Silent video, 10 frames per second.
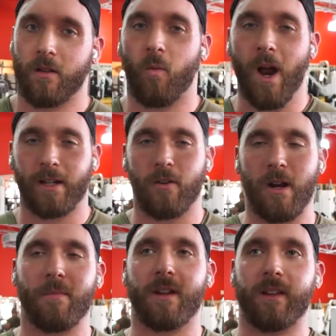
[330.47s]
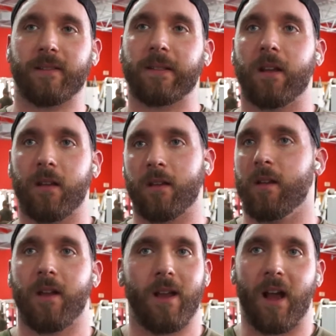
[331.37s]
wide grip, because
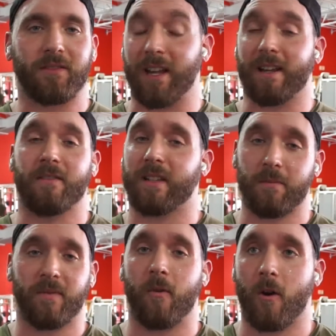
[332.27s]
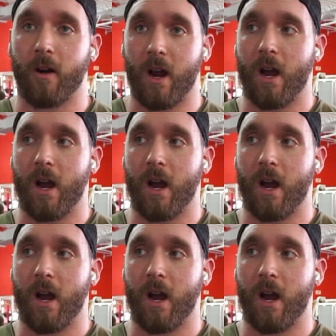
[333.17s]
like I've said before,